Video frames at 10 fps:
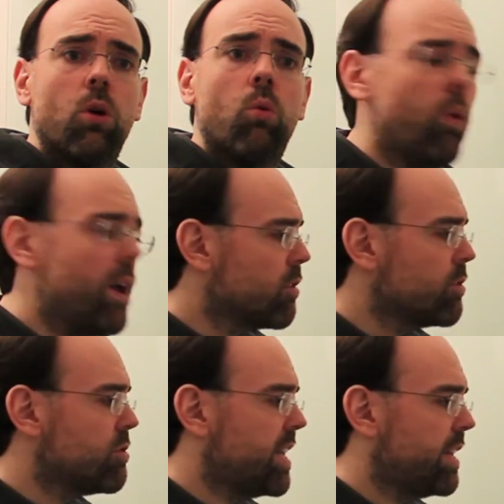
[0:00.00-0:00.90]
where
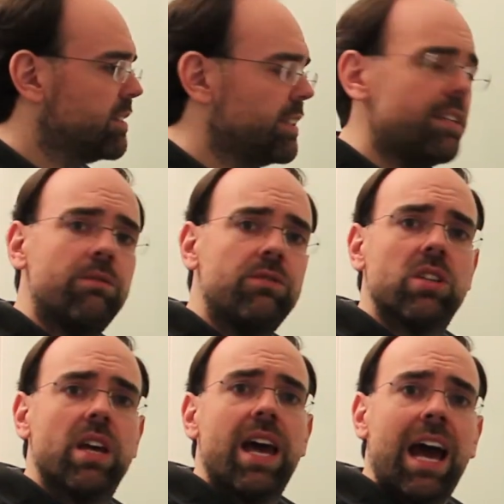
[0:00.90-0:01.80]
your data
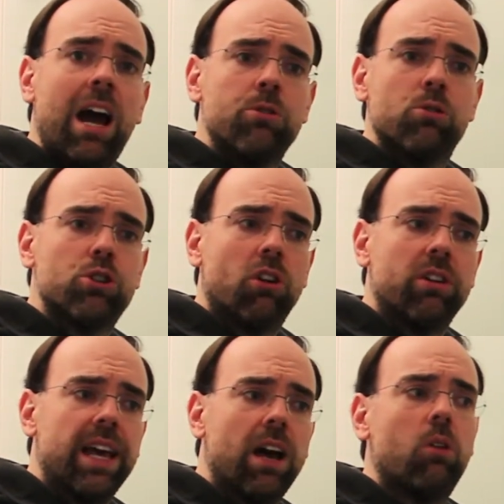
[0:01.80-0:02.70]
lives, how you're
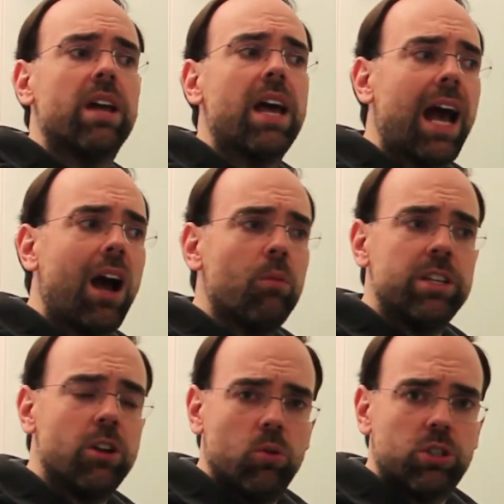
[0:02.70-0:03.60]
sharding out, how many
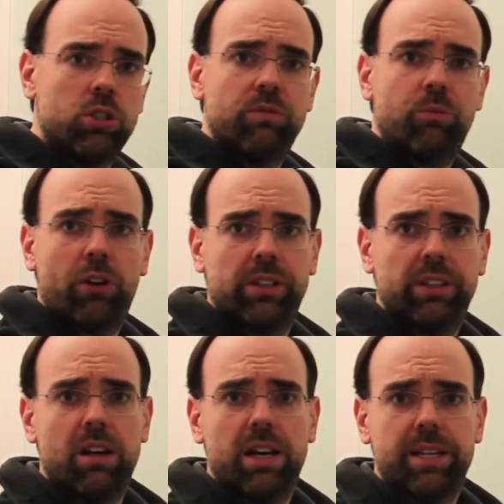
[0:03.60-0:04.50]
hosts you've brought
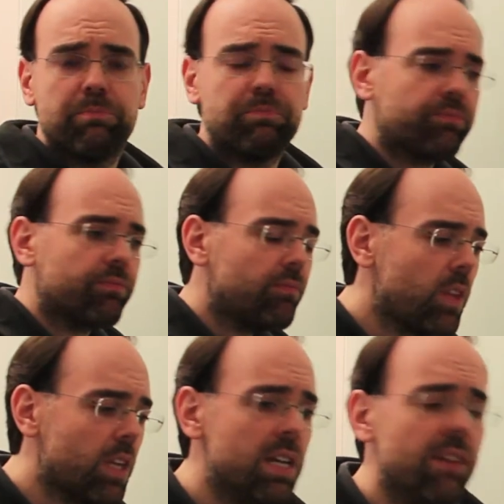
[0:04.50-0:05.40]
online.
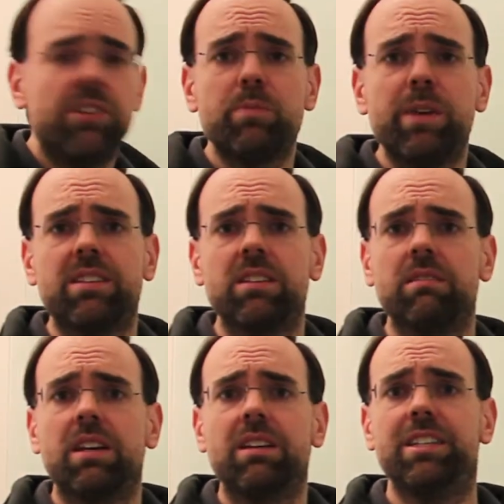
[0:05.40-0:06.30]
This makes it
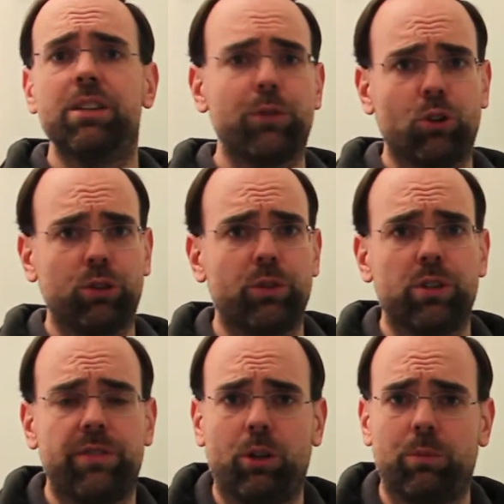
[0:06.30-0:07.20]
difficult for
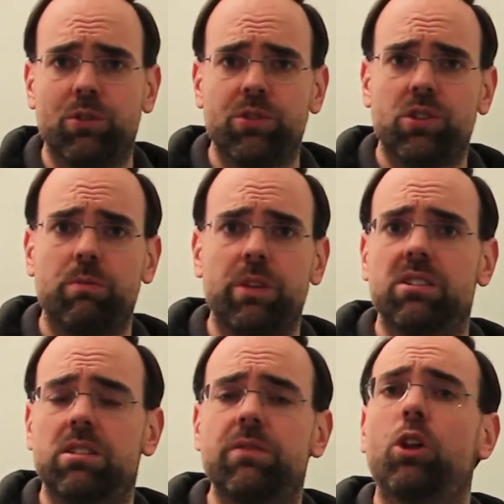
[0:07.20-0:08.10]
developers, because
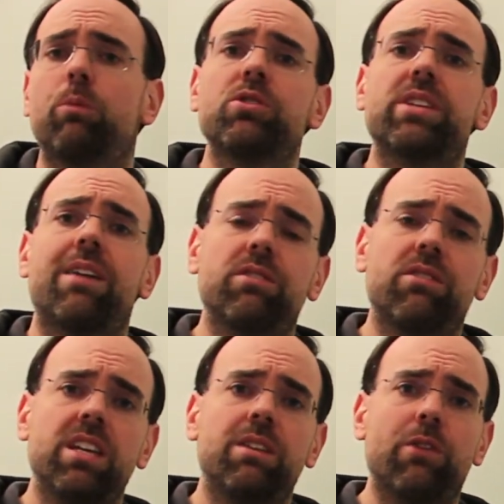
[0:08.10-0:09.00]
developers have to
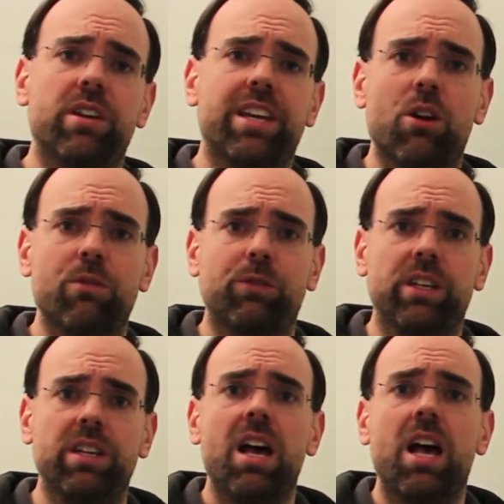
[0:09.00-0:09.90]
think very
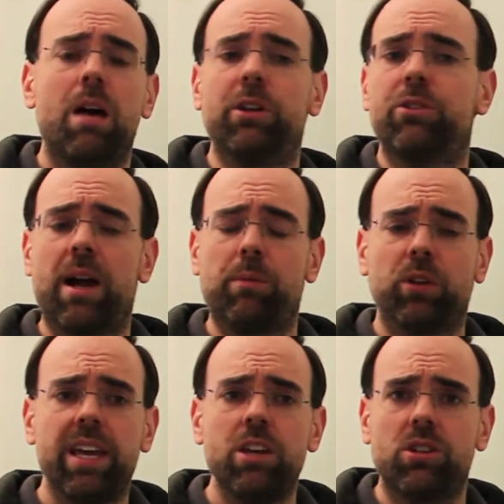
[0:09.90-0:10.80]
carefully about their
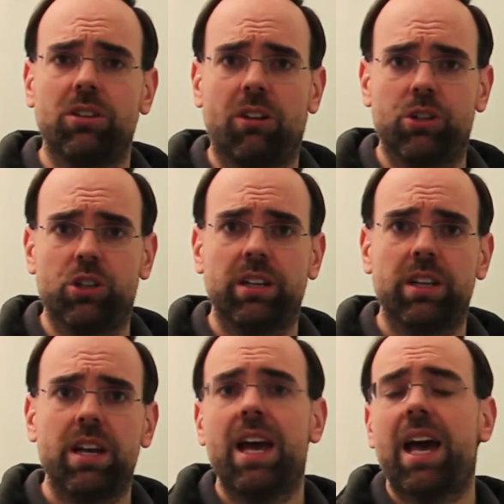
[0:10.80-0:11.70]
application logic,
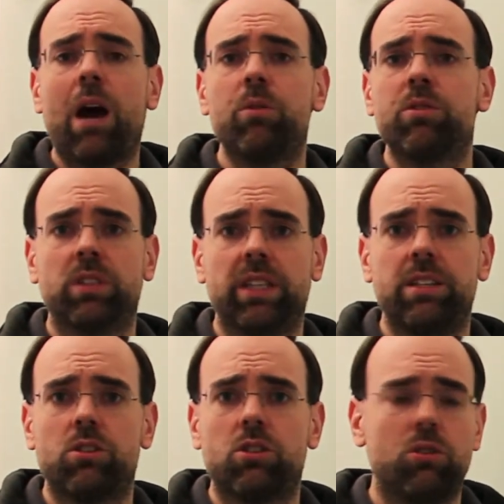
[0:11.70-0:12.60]
how it
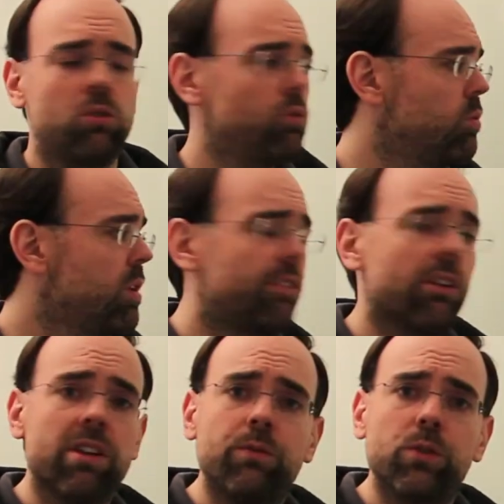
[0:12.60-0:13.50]
relates to
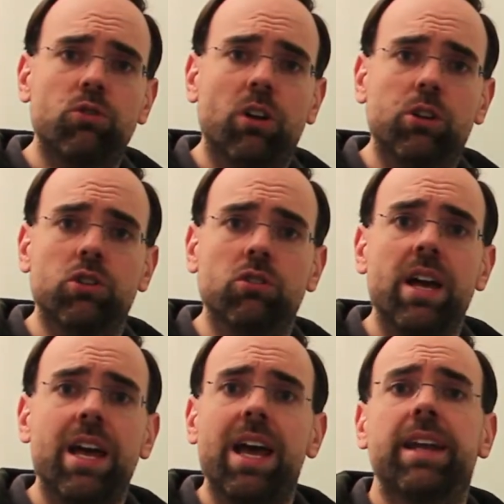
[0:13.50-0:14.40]
their infrastructure,
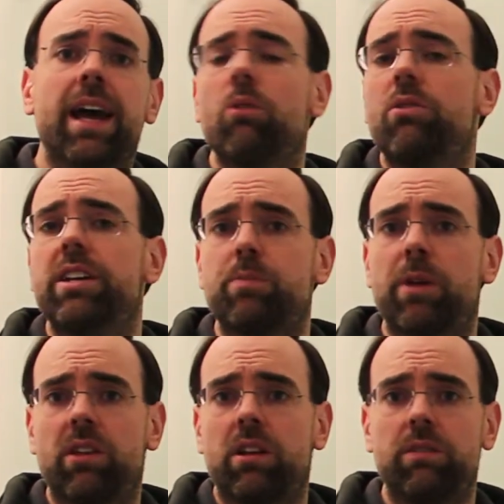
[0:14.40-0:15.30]
and how they
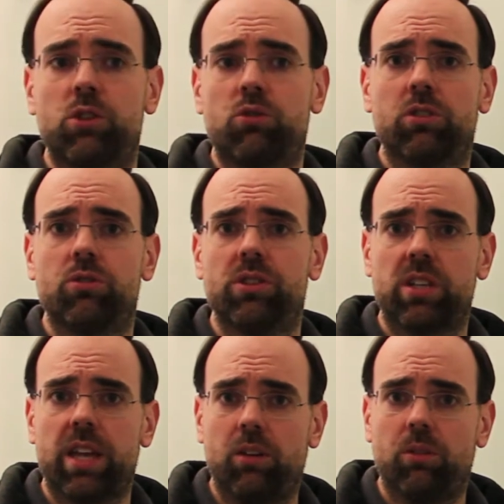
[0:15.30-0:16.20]
expect that infrastructure to
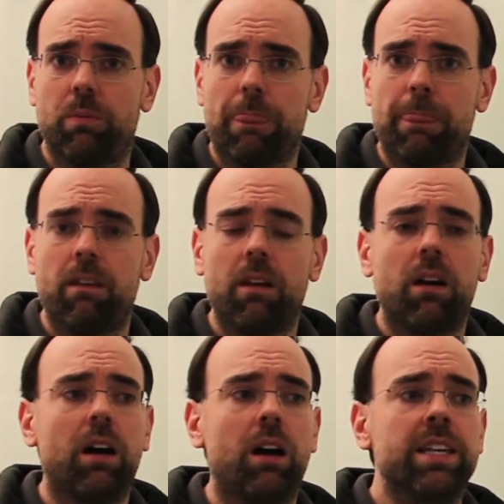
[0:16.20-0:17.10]
scale.
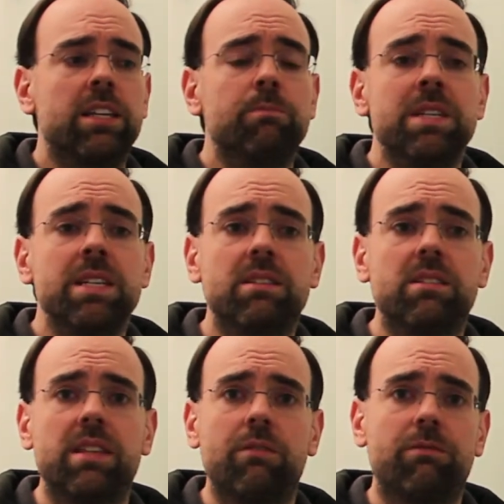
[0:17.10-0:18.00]
It means
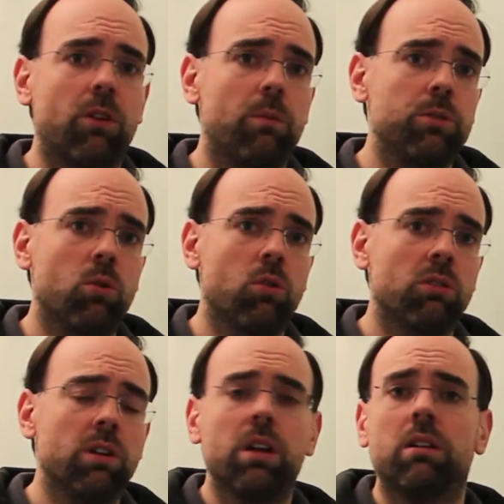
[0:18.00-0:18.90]
that from
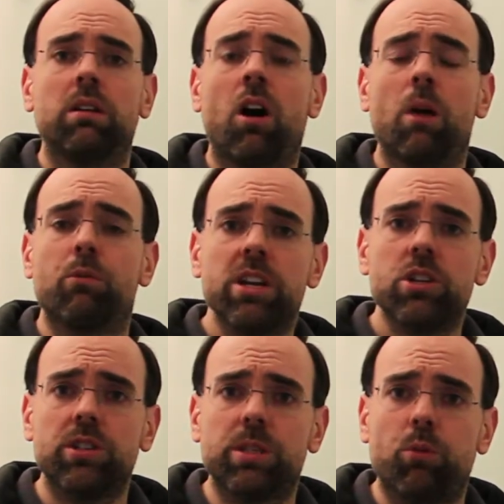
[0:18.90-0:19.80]
your
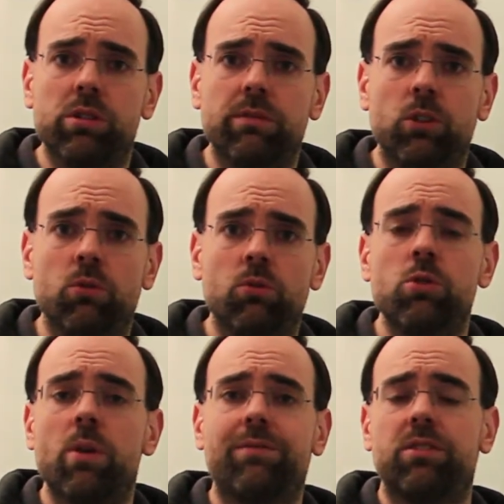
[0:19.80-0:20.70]
operations point of view, you
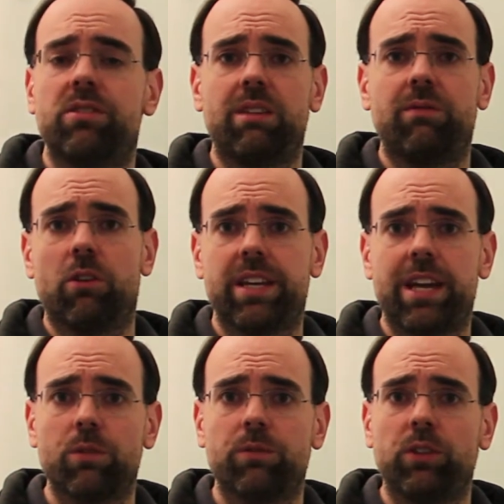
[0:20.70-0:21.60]
have to think very
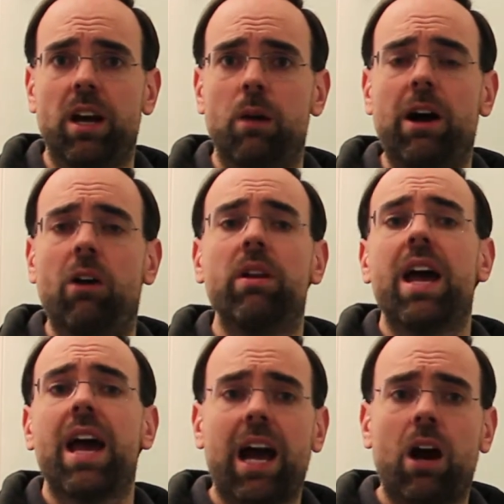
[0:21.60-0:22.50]
carefully about
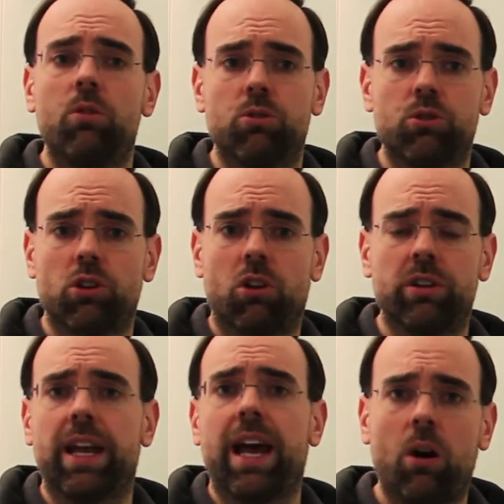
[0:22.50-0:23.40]
how you're
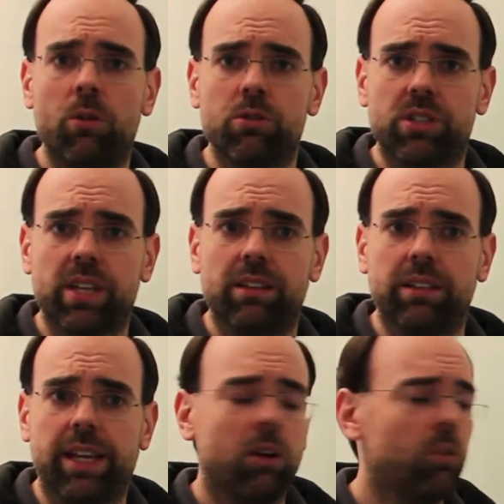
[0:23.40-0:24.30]
sharding, how you're
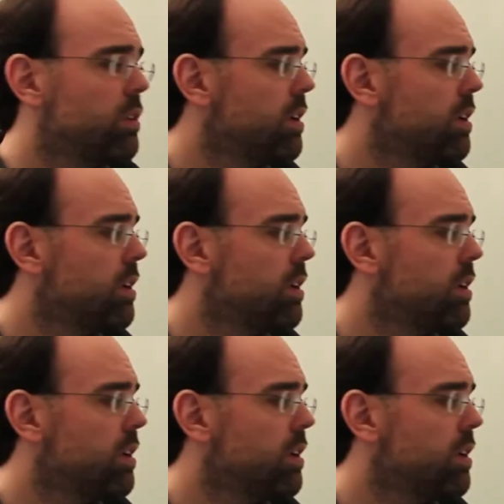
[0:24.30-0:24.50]
scaling out,